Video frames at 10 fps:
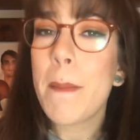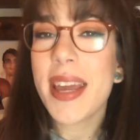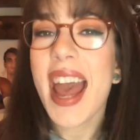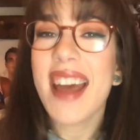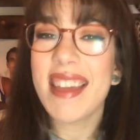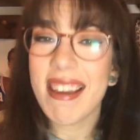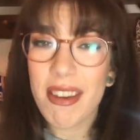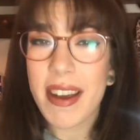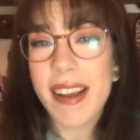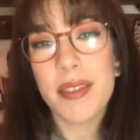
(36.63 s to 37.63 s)
But yeah, thank
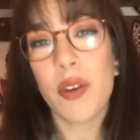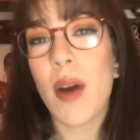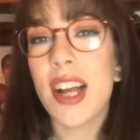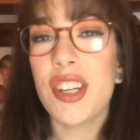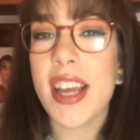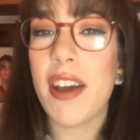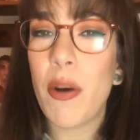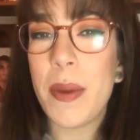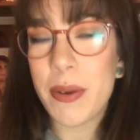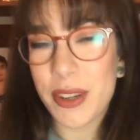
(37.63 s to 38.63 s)
you guys for watching. I
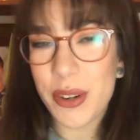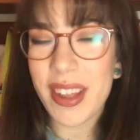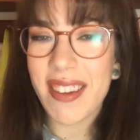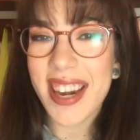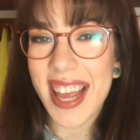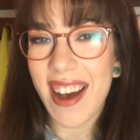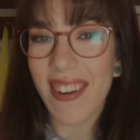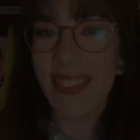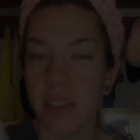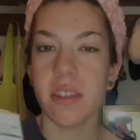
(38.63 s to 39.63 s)
hope you enjoy the
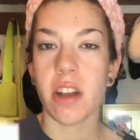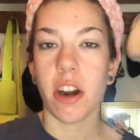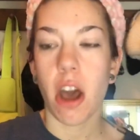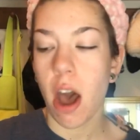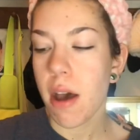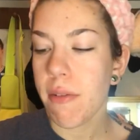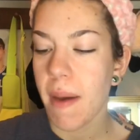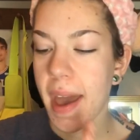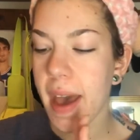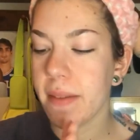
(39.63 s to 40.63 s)
video. To start off,
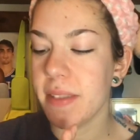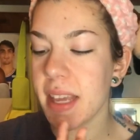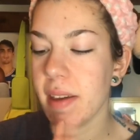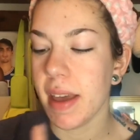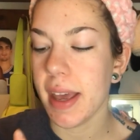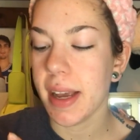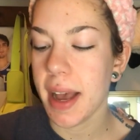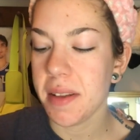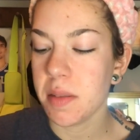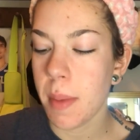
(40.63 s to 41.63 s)
I have the It
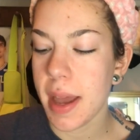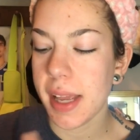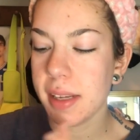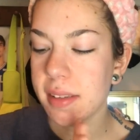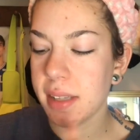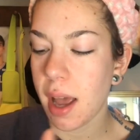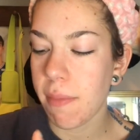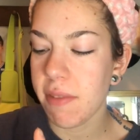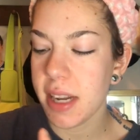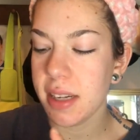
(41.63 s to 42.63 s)
Cosmetics
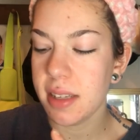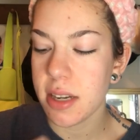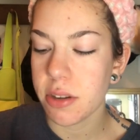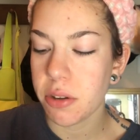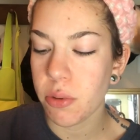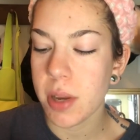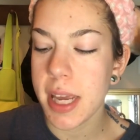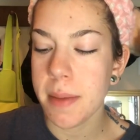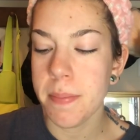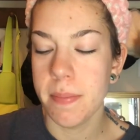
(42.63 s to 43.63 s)
Confidence in a
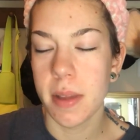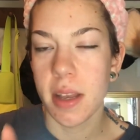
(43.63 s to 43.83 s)
Cream.